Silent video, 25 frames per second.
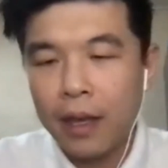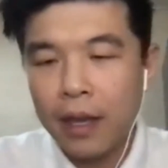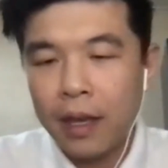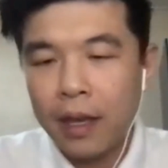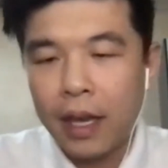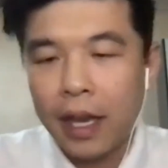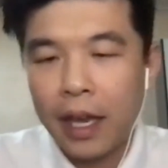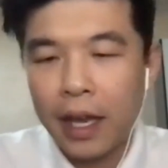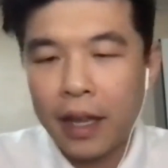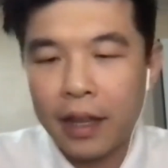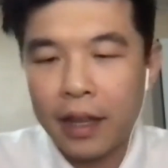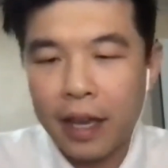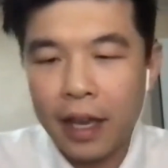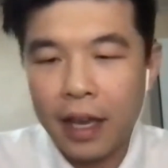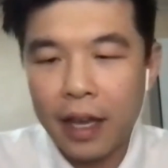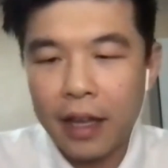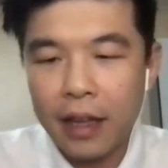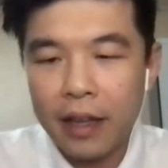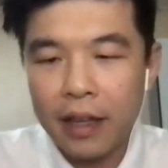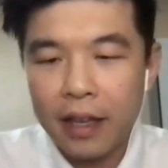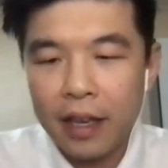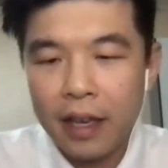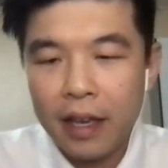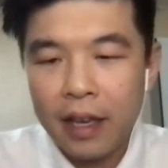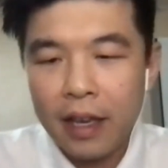
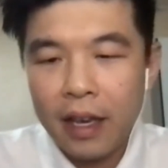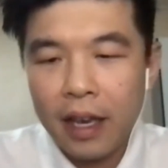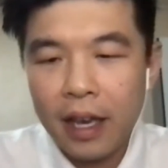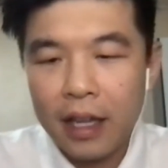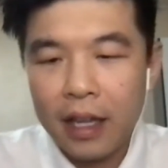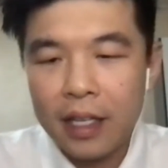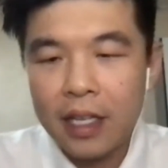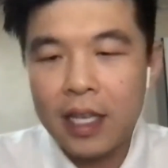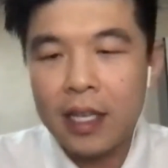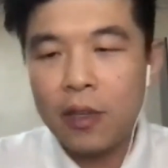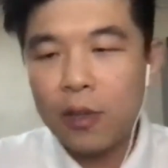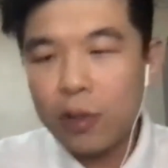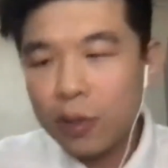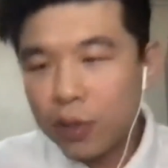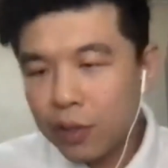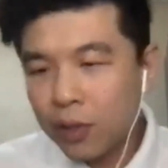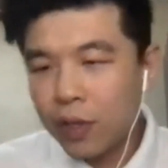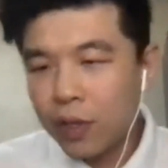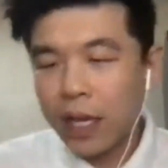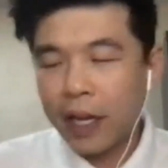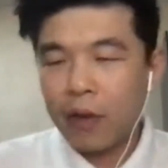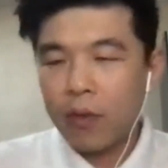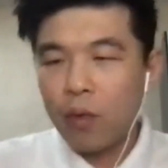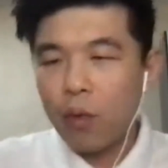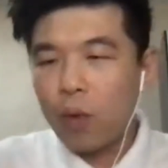And he used
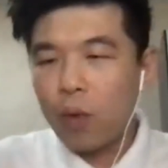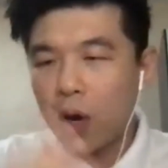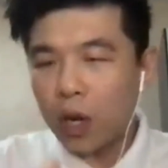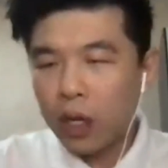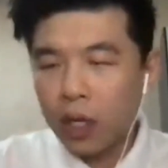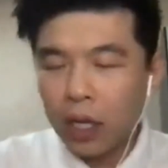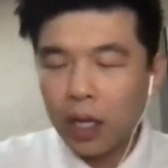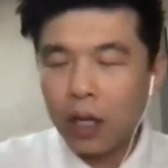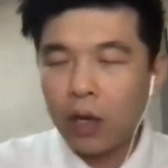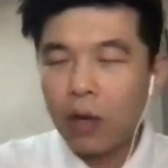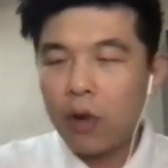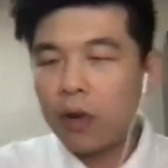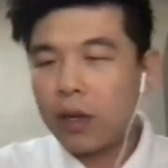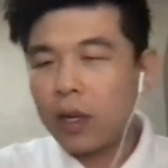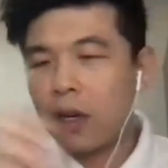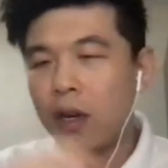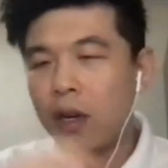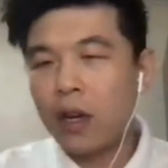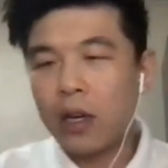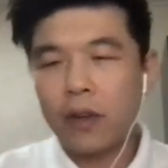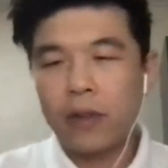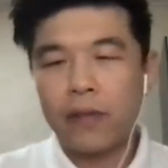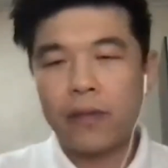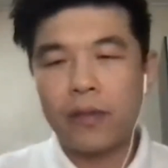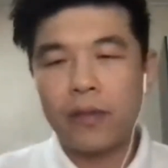to like look a
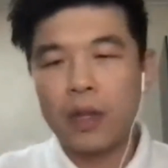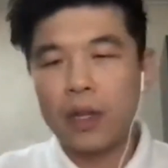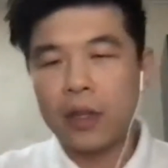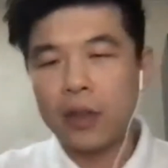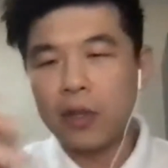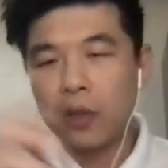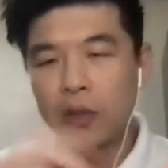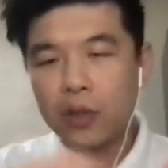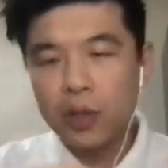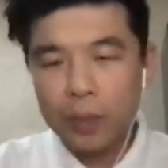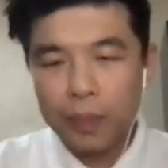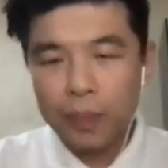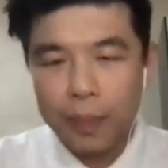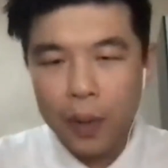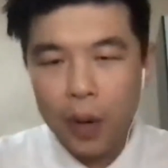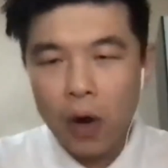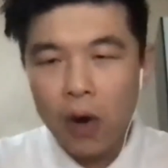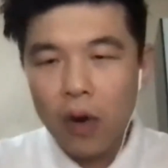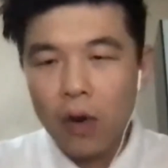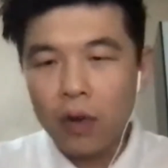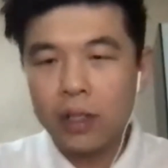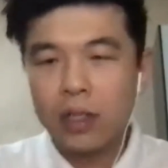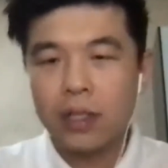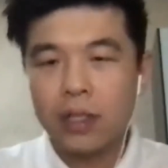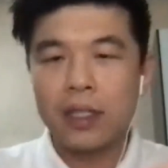lot of those
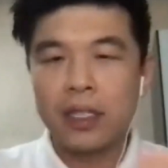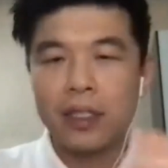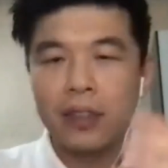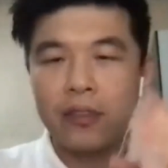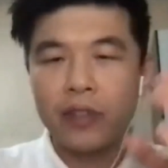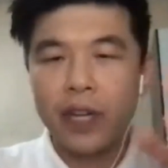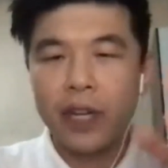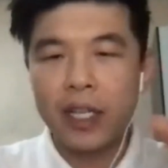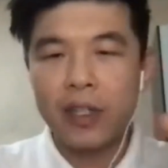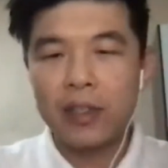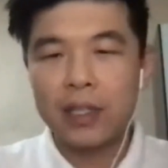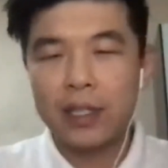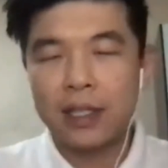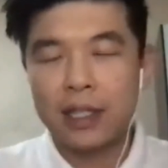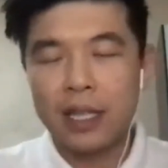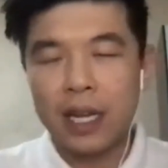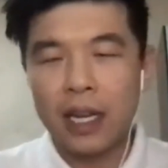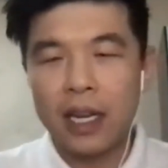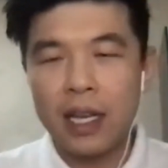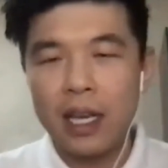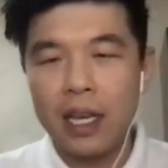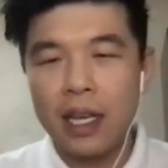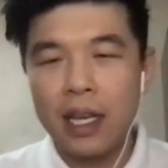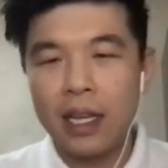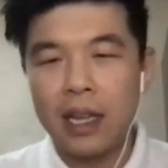books, trying to
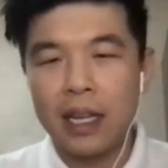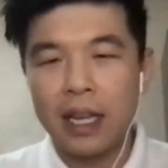study.